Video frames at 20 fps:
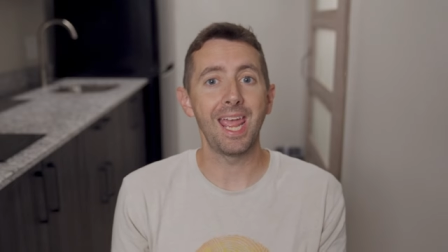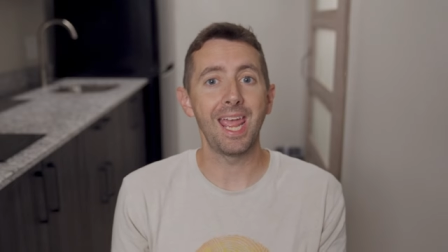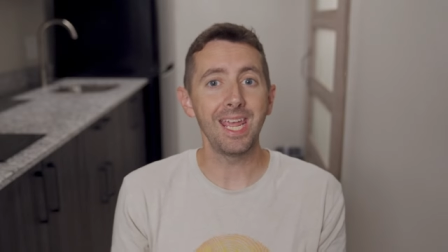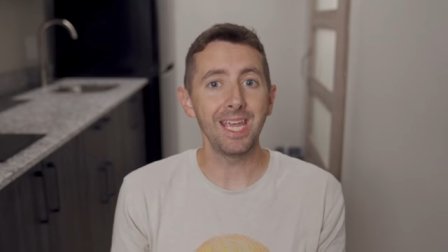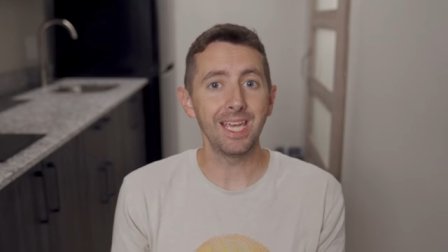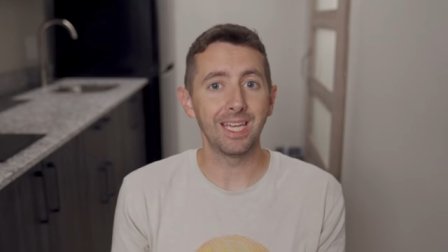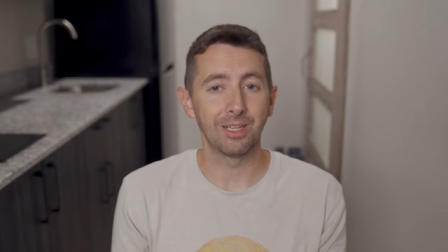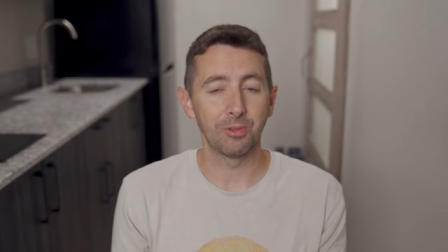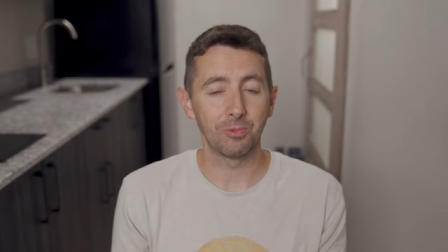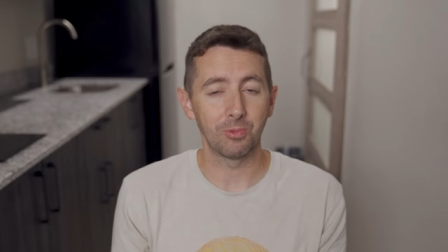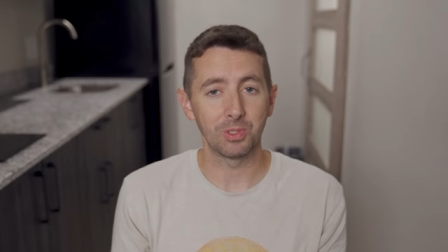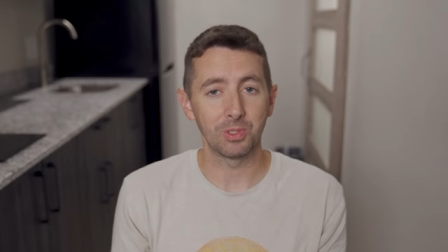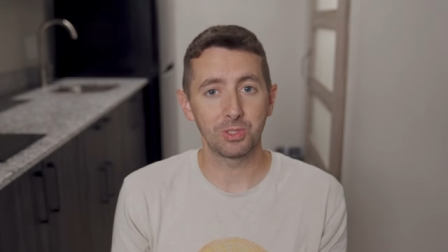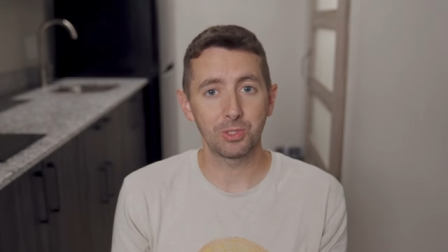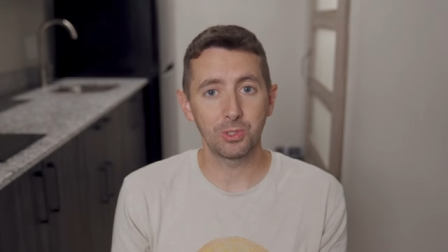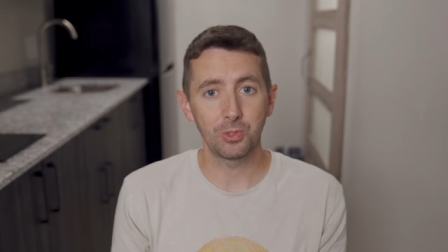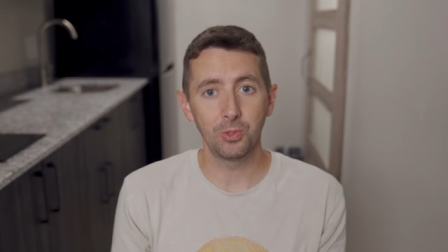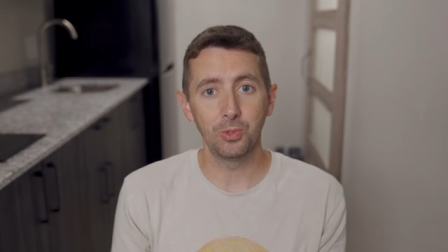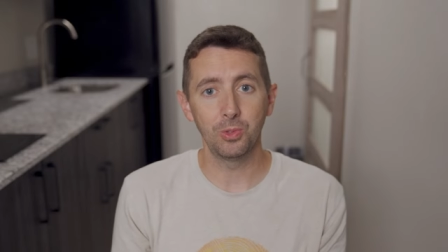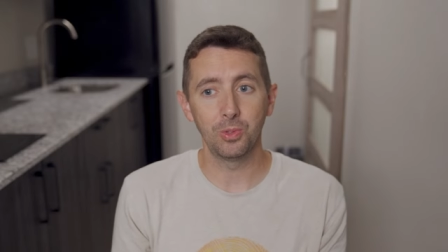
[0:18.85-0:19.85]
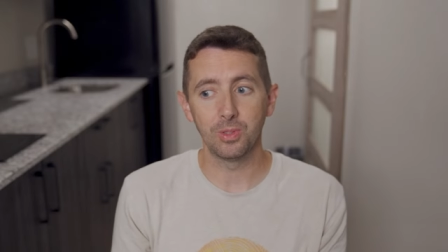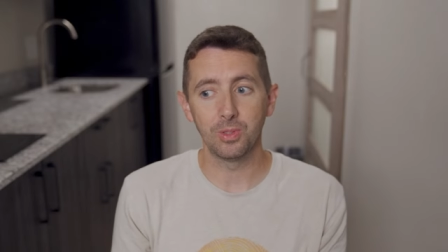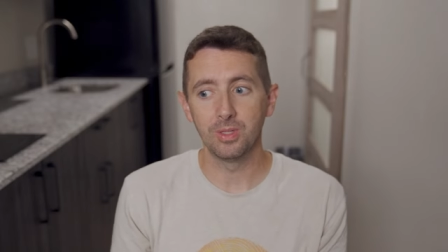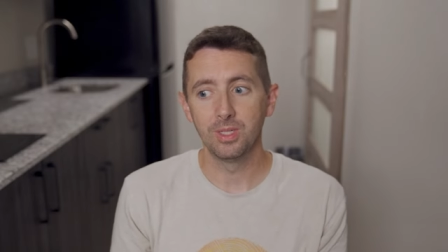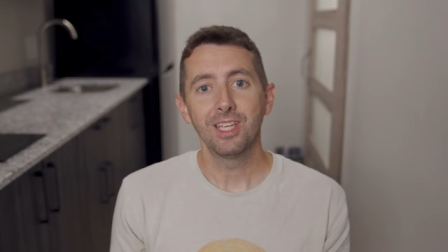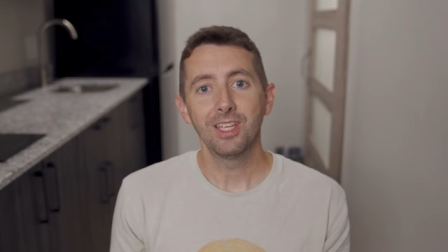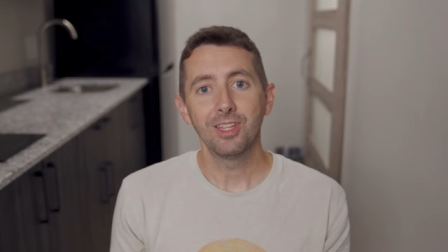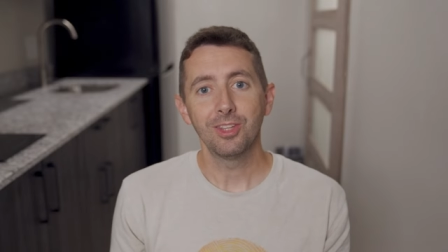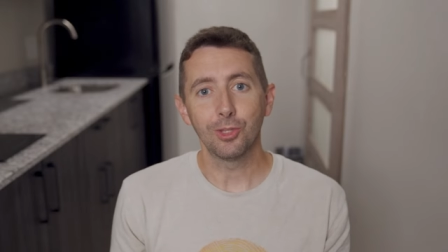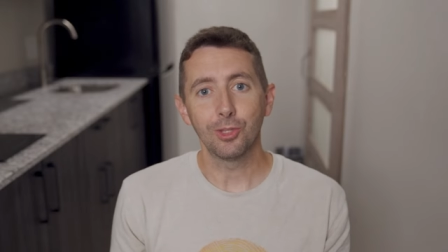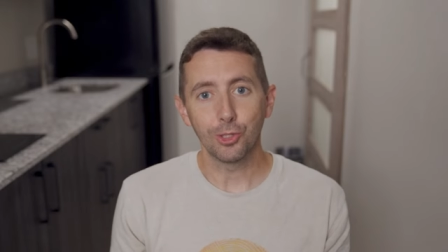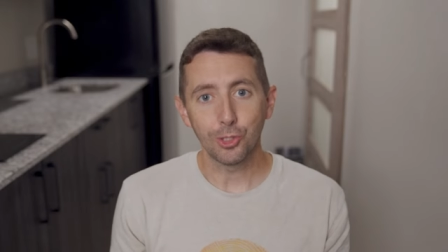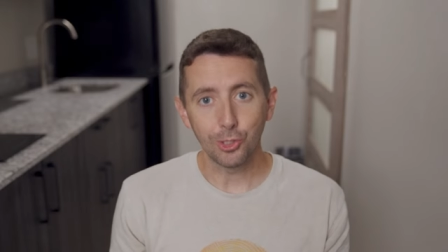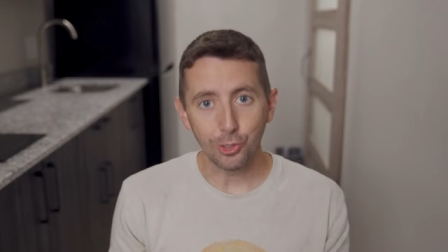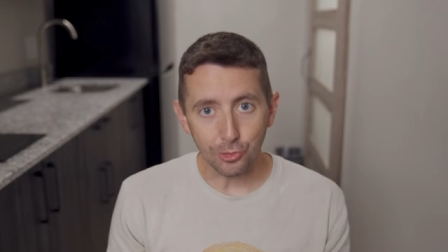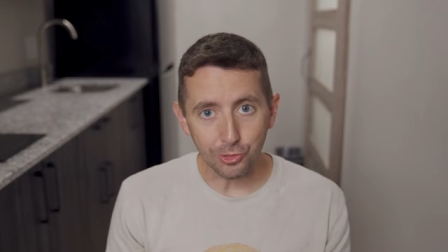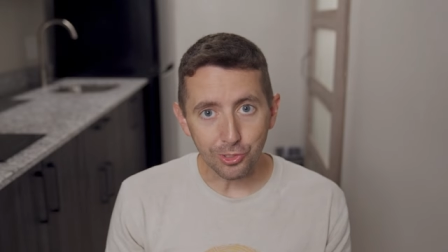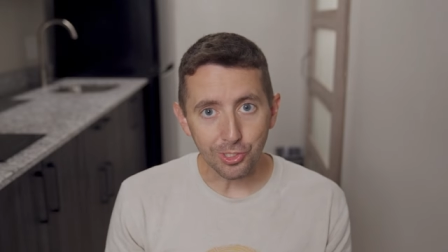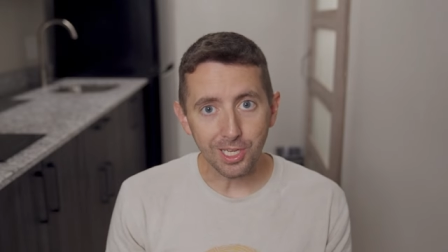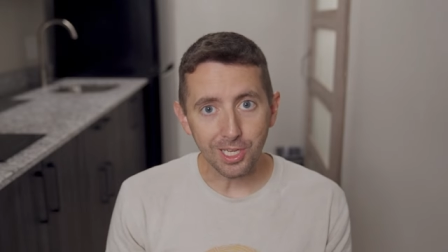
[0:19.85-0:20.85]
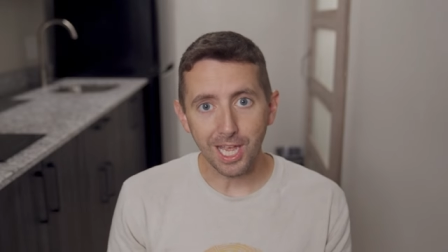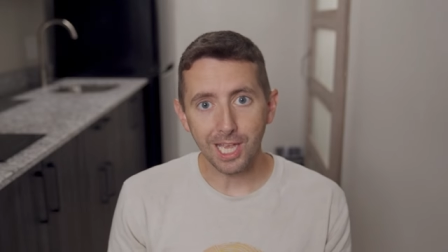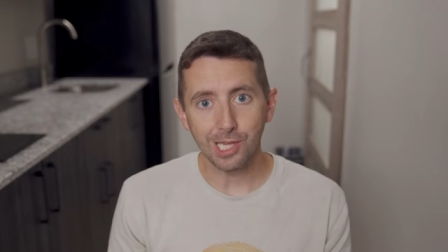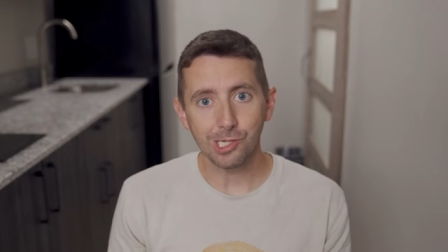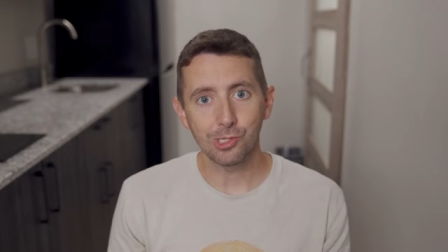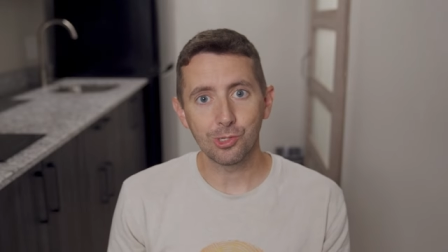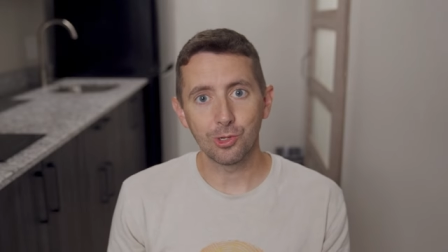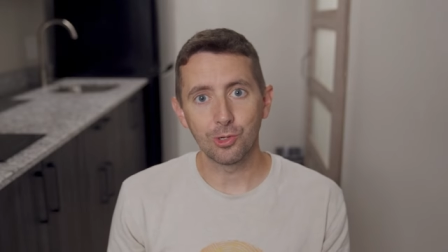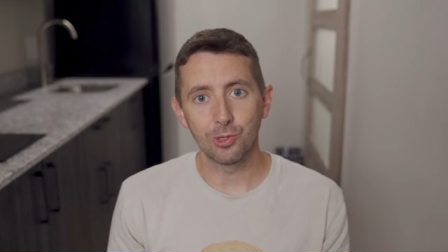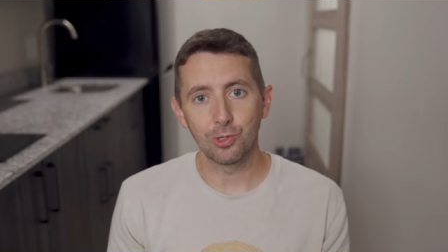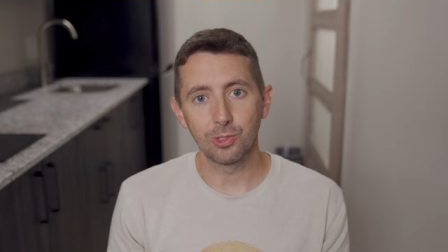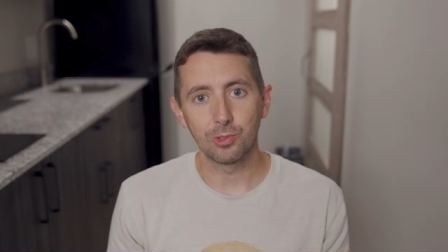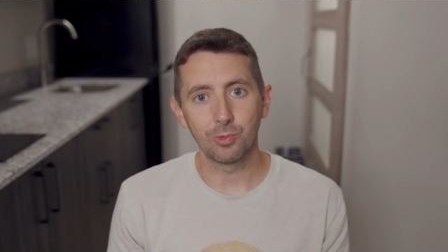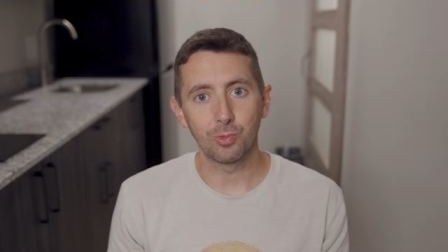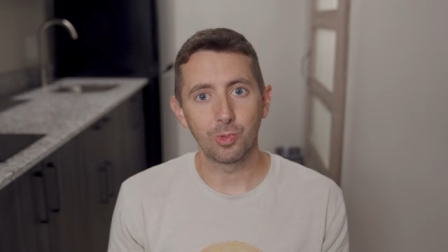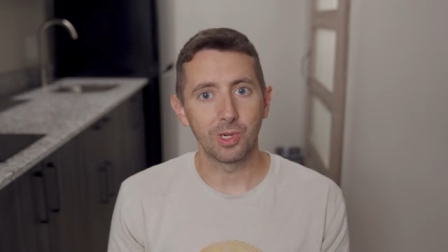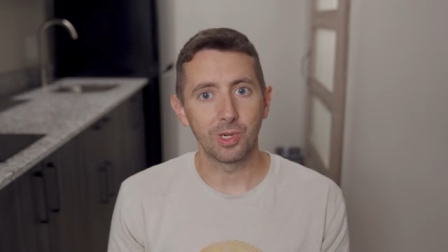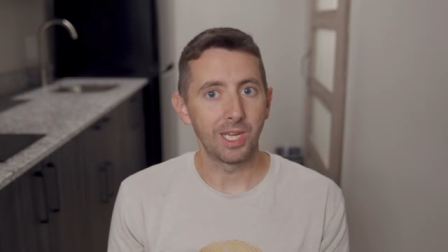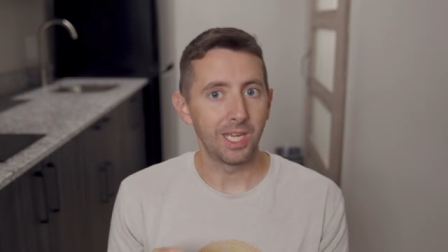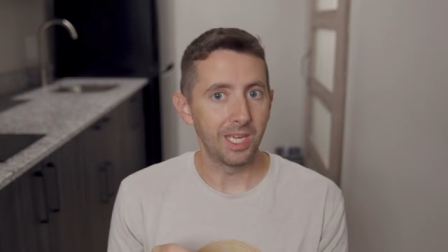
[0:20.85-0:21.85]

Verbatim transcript: And what's cool the Houston Astros were